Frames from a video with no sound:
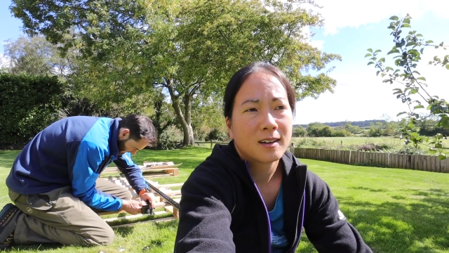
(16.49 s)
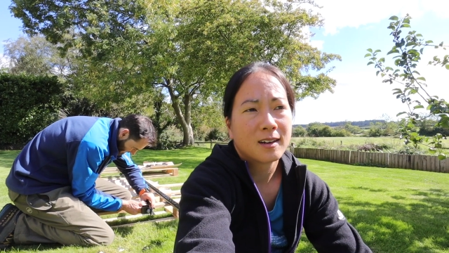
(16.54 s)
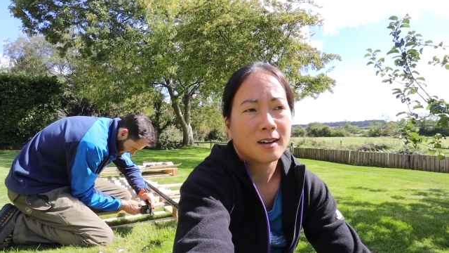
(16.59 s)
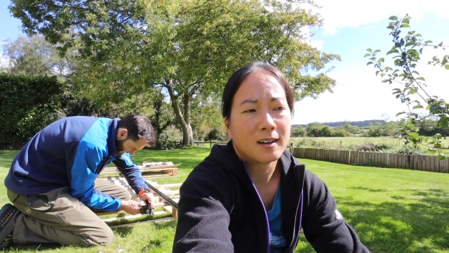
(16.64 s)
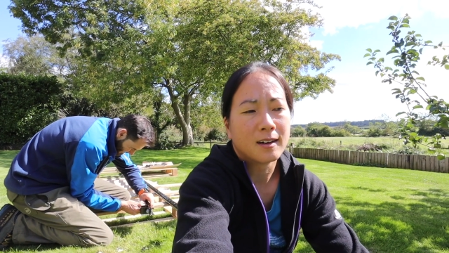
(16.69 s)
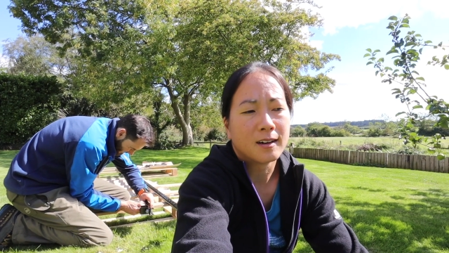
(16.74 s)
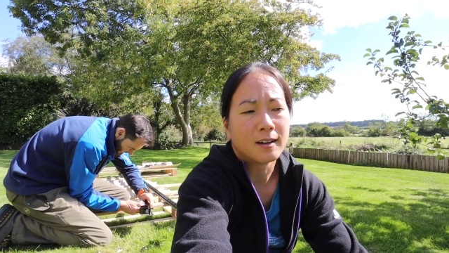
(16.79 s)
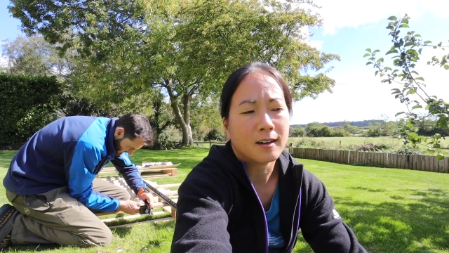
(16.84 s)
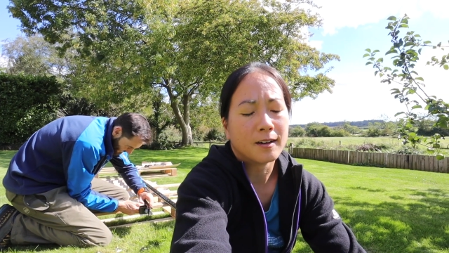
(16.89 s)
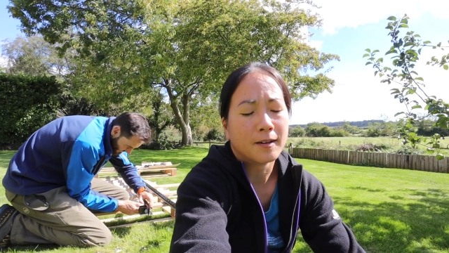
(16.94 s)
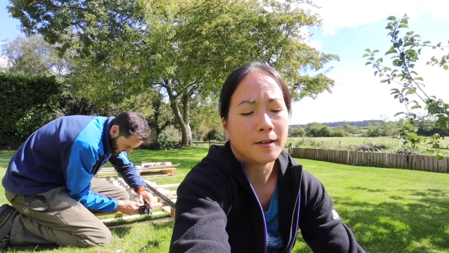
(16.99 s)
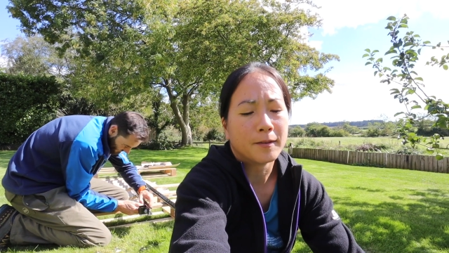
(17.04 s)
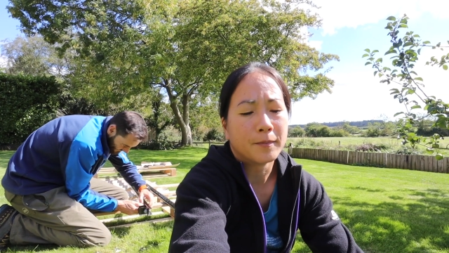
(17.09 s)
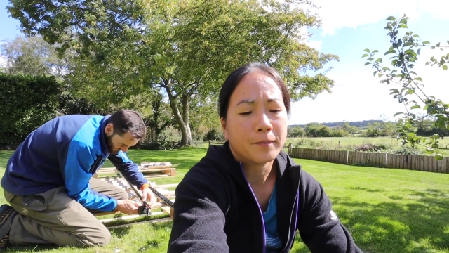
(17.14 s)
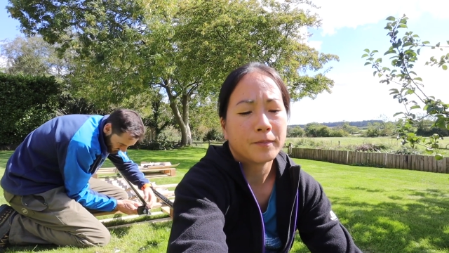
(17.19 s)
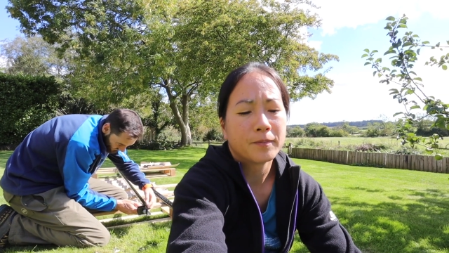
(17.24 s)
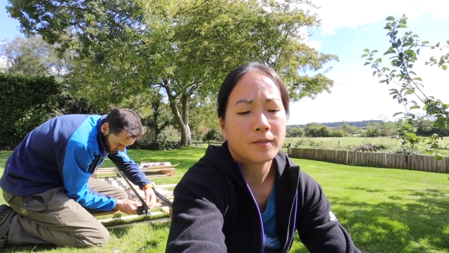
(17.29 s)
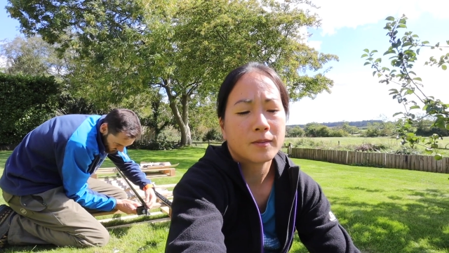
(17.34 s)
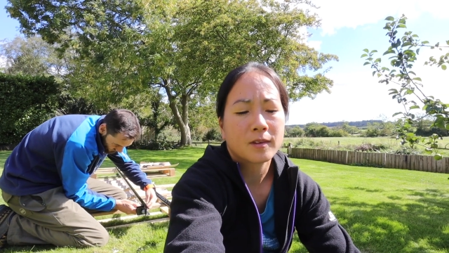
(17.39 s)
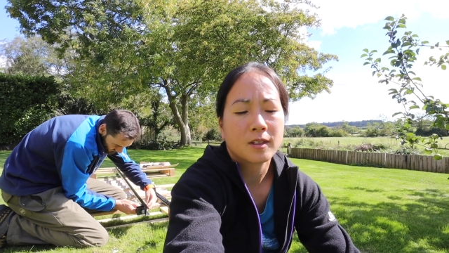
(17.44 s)

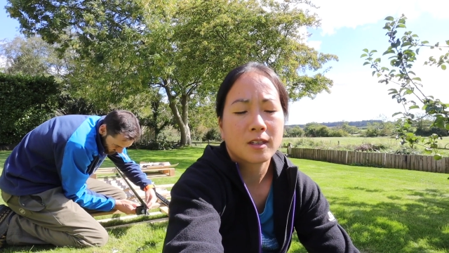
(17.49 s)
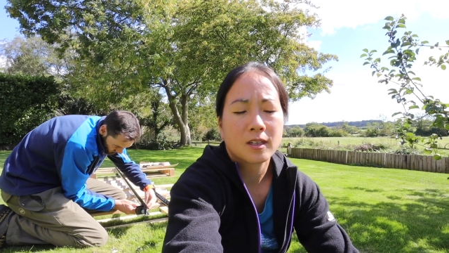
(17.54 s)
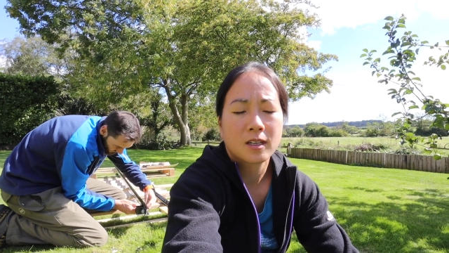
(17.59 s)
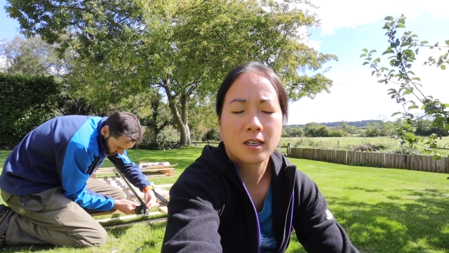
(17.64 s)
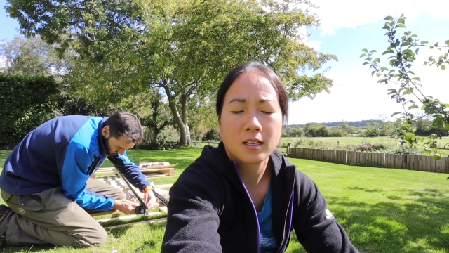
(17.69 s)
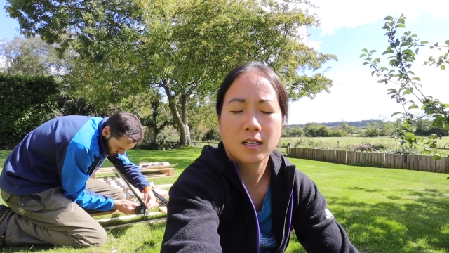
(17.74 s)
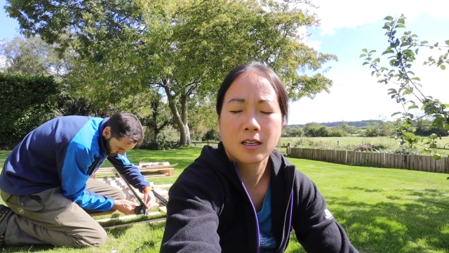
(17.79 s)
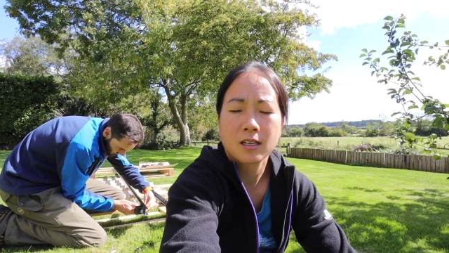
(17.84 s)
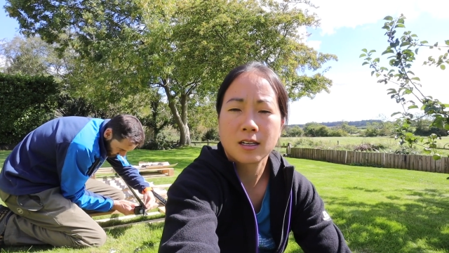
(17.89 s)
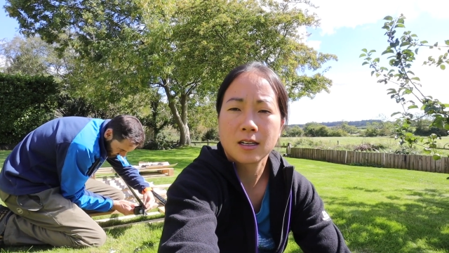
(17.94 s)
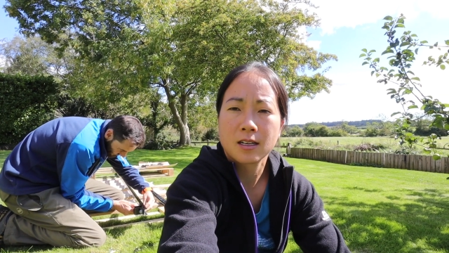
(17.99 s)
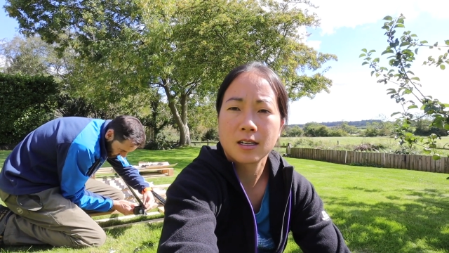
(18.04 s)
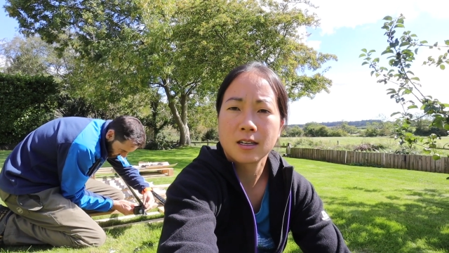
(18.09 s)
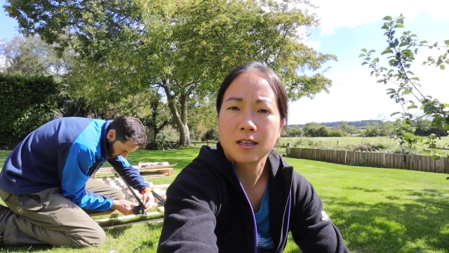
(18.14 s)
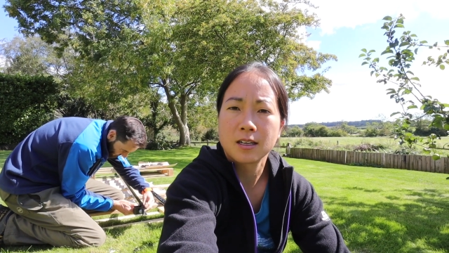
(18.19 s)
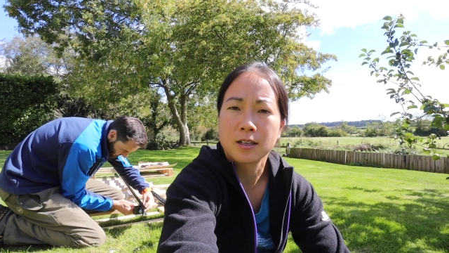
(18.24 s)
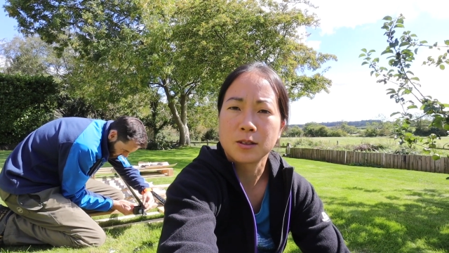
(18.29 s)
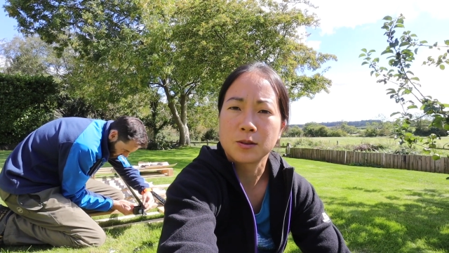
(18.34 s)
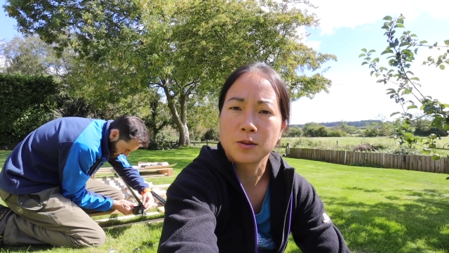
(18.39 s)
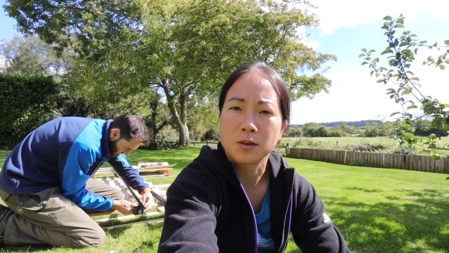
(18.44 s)

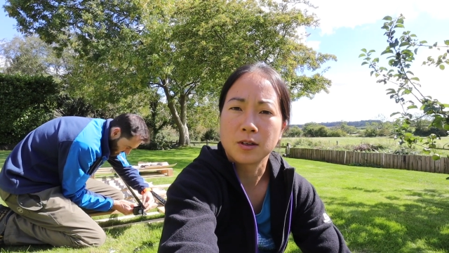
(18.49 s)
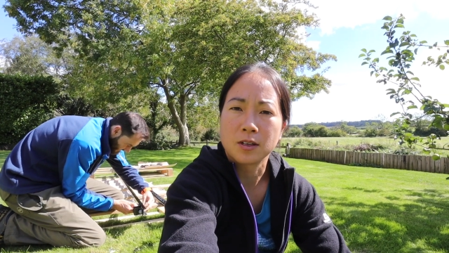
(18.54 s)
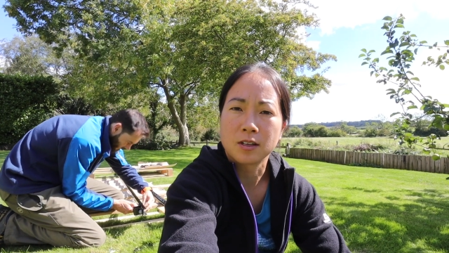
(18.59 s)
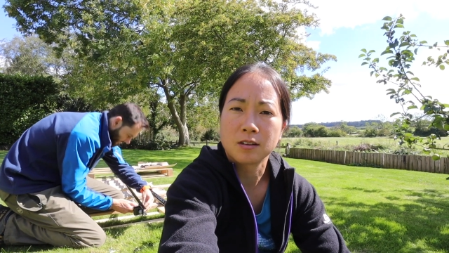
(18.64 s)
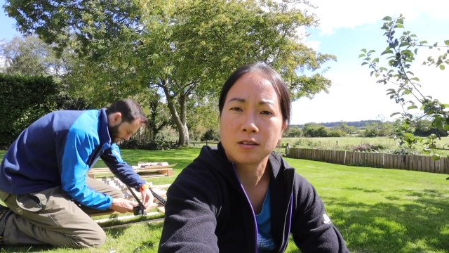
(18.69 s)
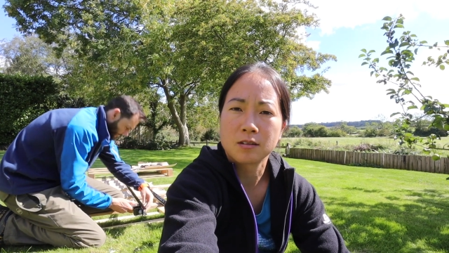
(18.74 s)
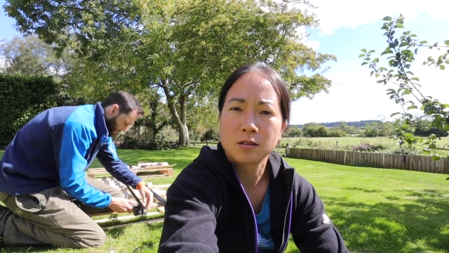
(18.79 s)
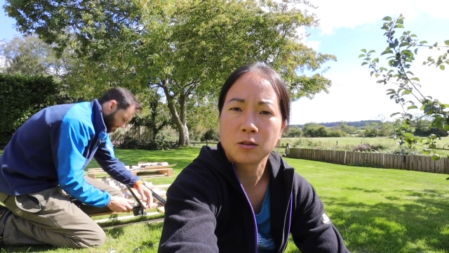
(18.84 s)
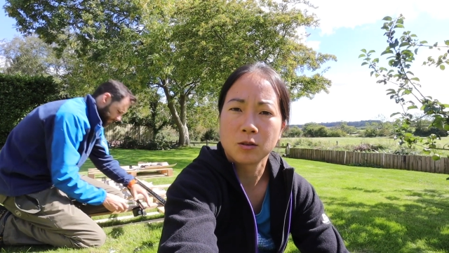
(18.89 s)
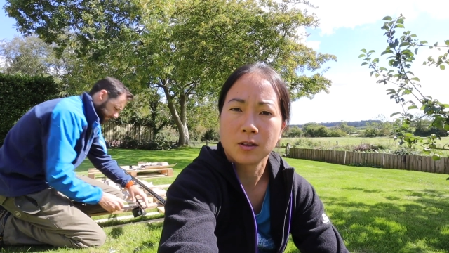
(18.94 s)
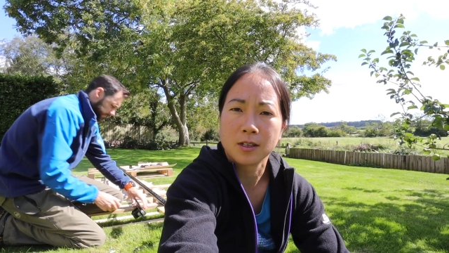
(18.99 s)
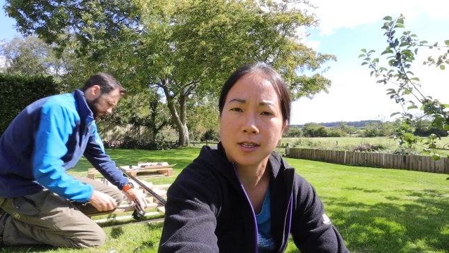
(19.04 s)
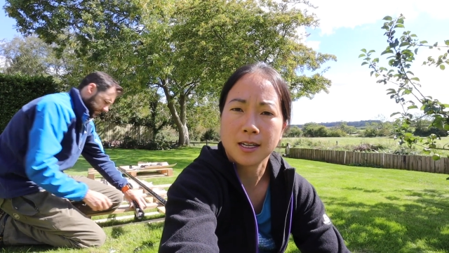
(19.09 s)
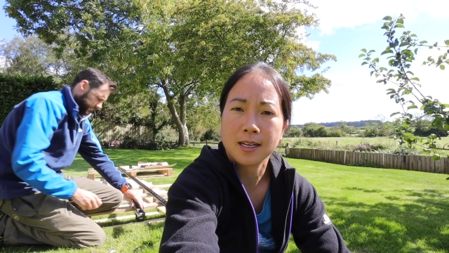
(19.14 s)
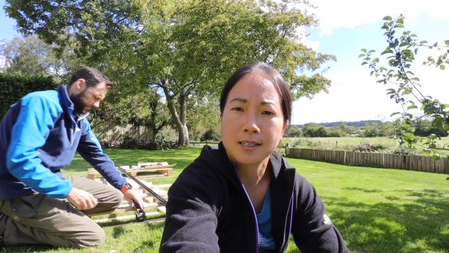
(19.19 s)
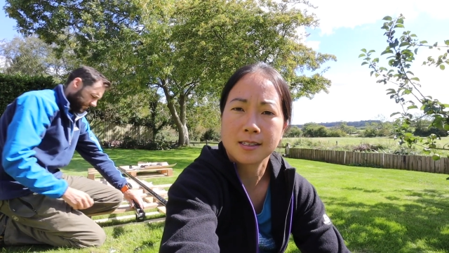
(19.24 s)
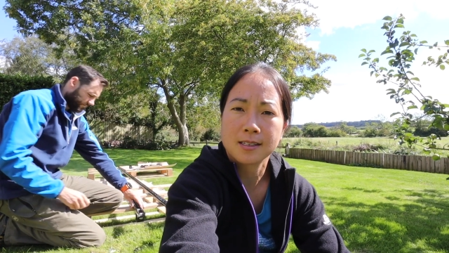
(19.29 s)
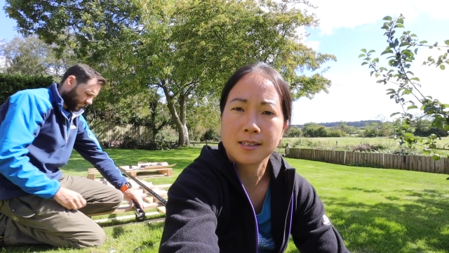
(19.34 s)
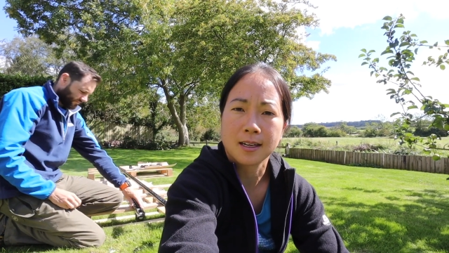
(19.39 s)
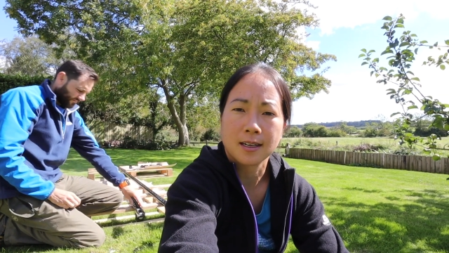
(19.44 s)
Because we were going to install a
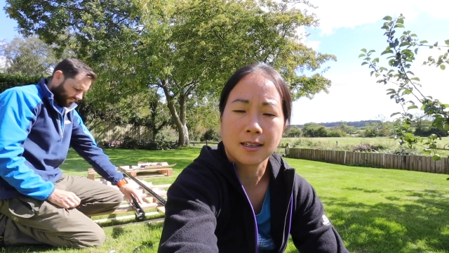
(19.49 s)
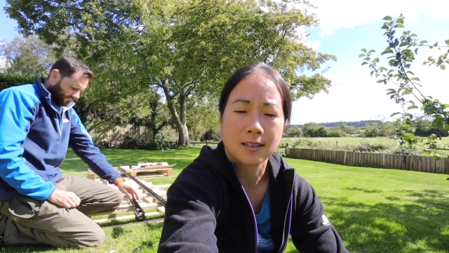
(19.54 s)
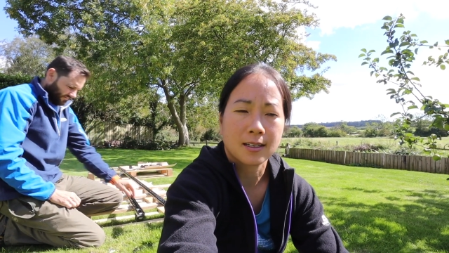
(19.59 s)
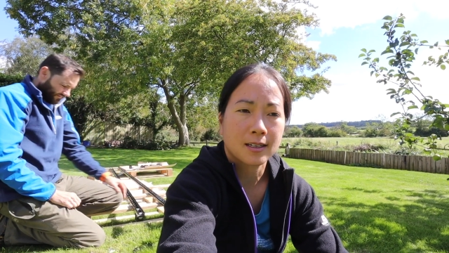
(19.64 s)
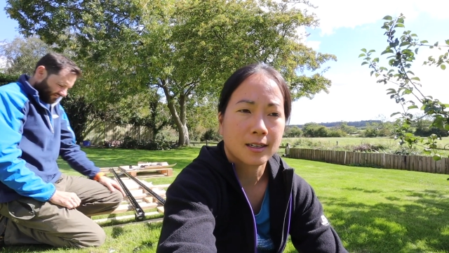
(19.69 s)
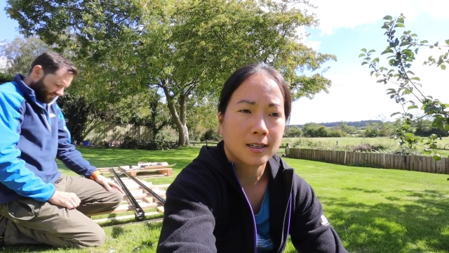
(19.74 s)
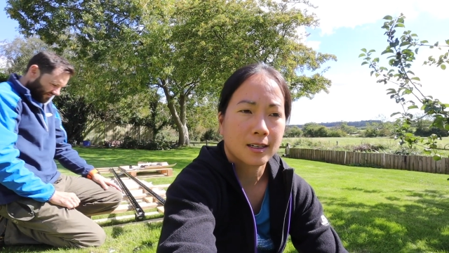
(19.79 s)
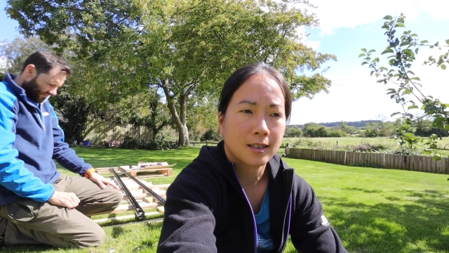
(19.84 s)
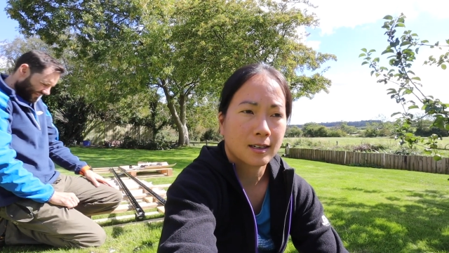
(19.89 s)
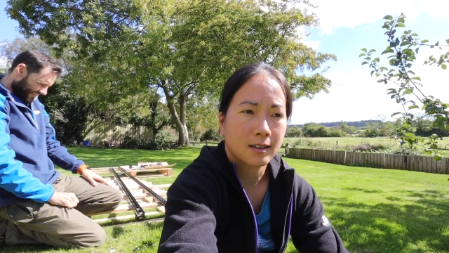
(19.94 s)
gas tank,